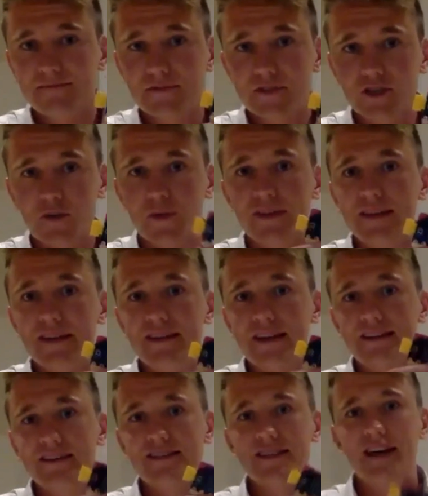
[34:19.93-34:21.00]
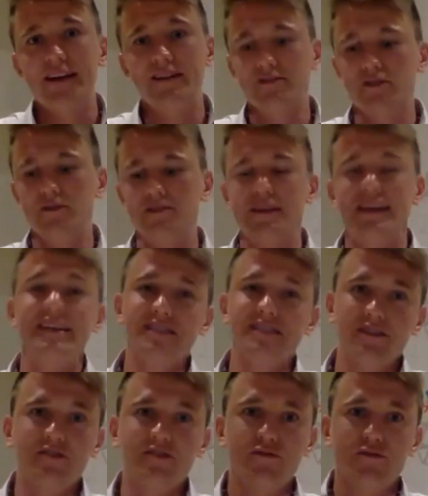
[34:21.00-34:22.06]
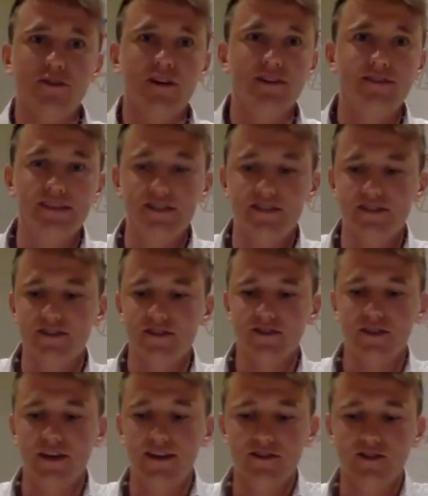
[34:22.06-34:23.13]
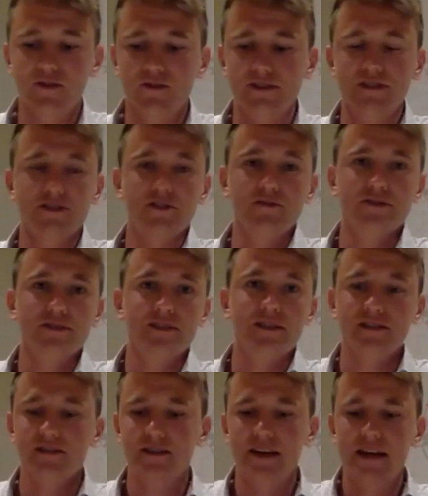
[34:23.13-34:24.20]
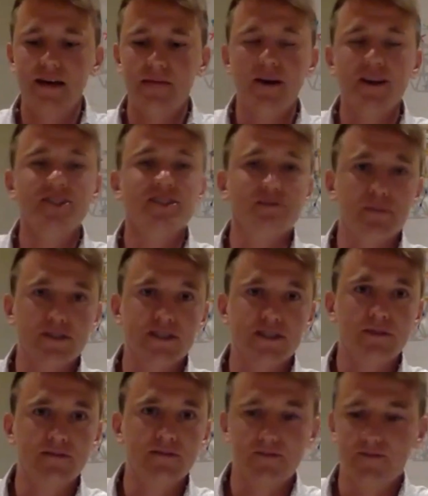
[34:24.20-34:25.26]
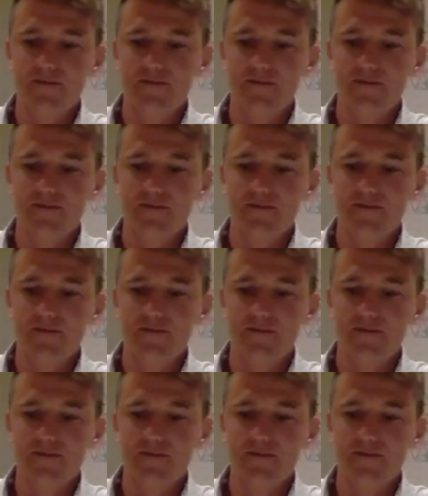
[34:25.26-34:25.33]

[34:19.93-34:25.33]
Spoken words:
So we did that design, so it's easier for the teachers and students to use it as much as possible.